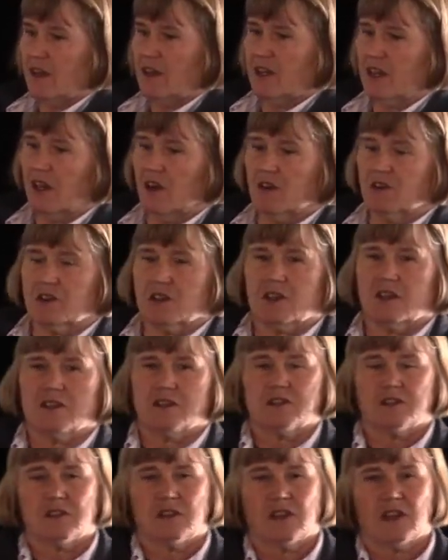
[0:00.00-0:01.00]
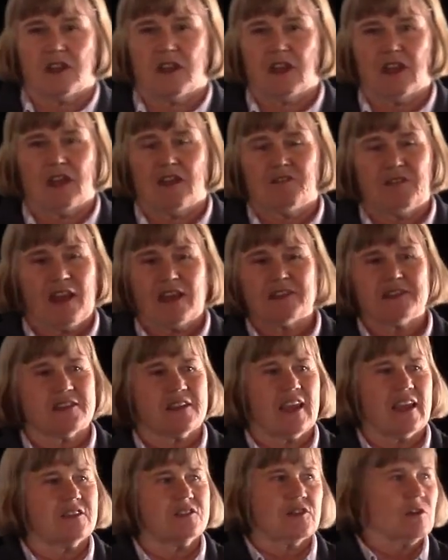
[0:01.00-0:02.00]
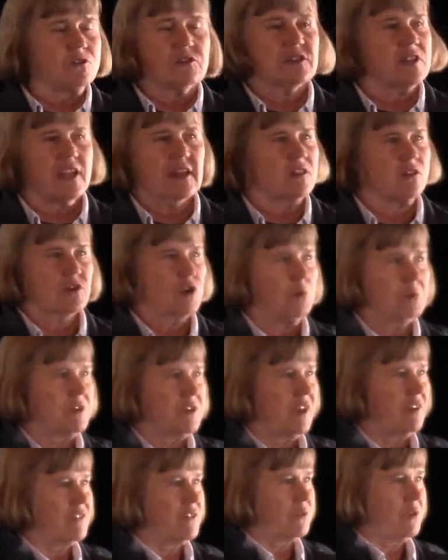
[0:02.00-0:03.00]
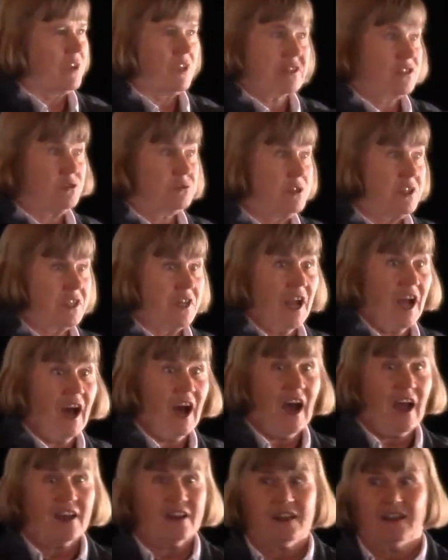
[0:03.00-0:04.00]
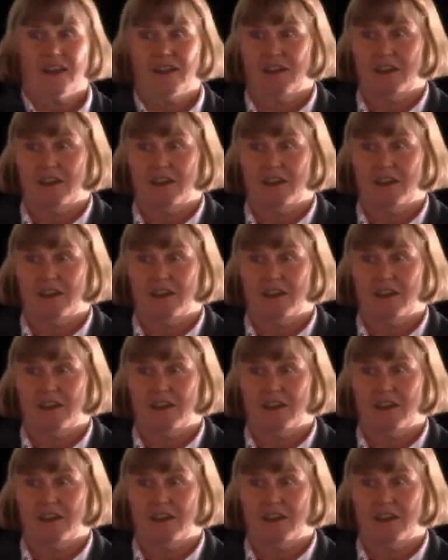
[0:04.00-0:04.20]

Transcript: you know, if that's the case, don't say they're open to everyone, because they're really not.